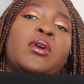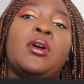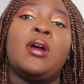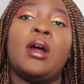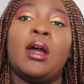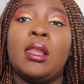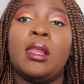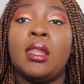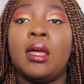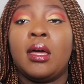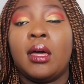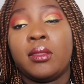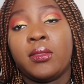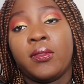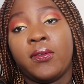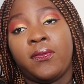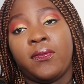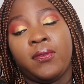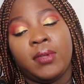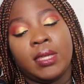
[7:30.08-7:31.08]
the color,
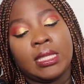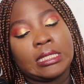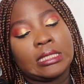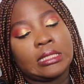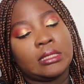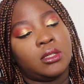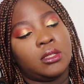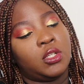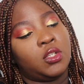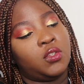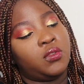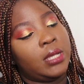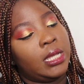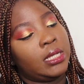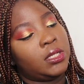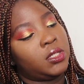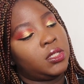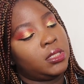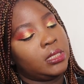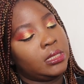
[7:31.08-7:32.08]
the fit, the
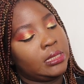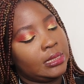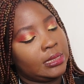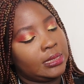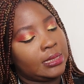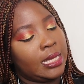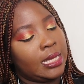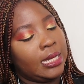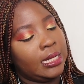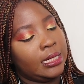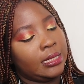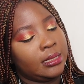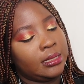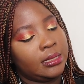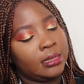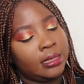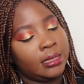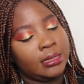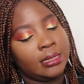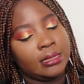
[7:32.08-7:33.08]
stretch, the design,
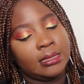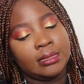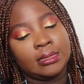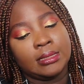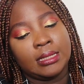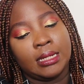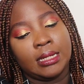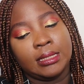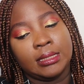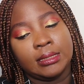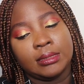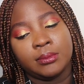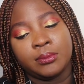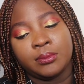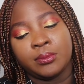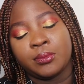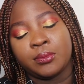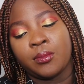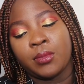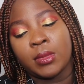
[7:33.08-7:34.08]
the detailing.
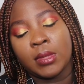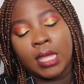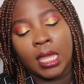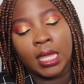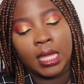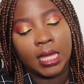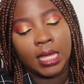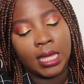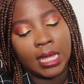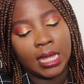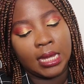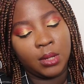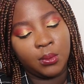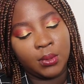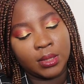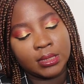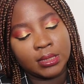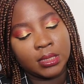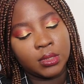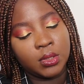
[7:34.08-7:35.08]
And it
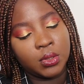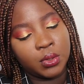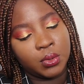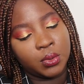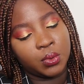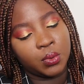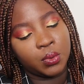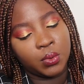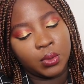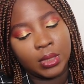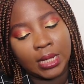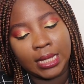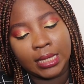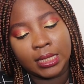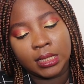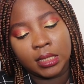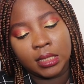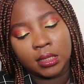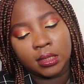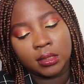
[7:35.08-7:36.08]
wasn't too
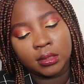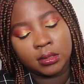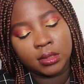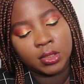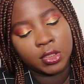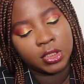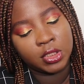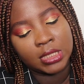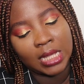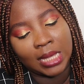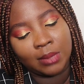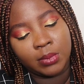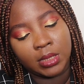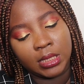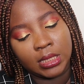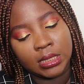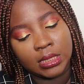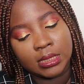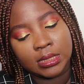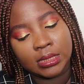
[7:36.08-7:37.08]
like
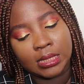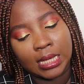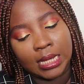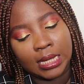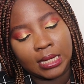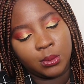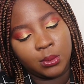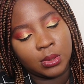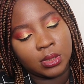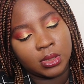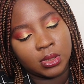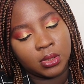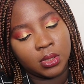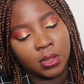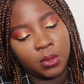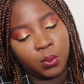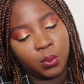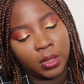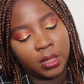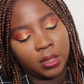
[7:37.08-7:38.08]
shabby inside, it was so
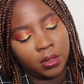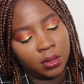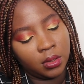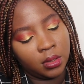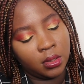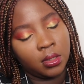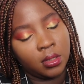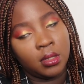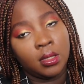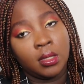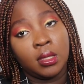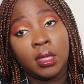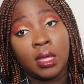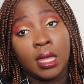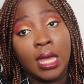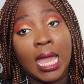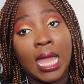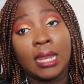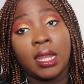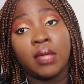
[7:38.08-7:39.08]
low.
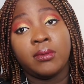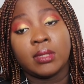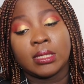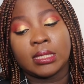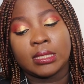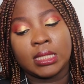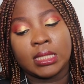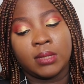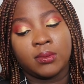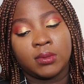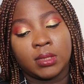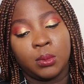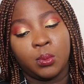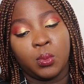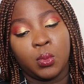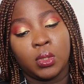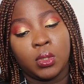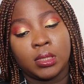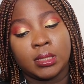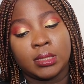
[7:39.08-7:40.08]
I love the sleeves the
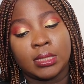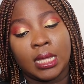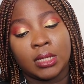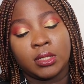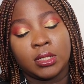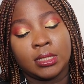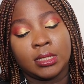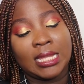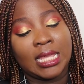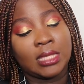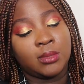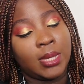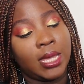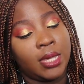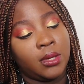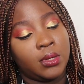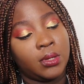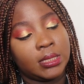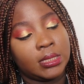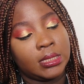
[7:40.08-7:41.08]
most, actually. That's why
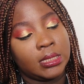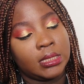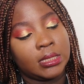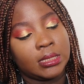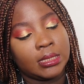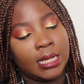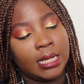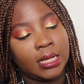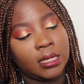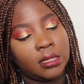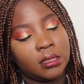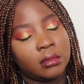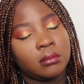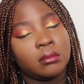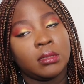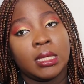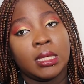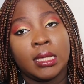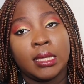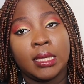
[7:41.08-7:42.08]
I got it. Like
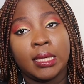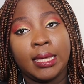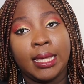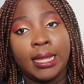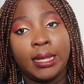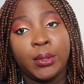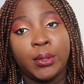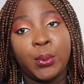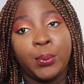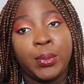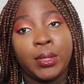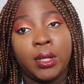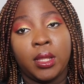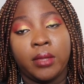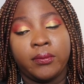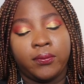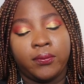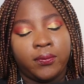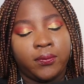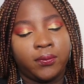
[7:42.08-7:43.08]
a little bit
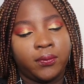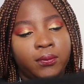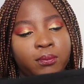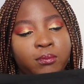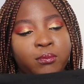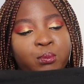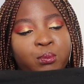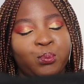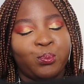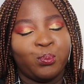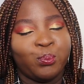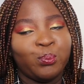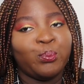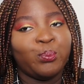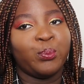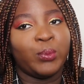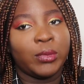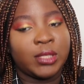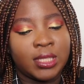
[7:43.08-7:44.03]
of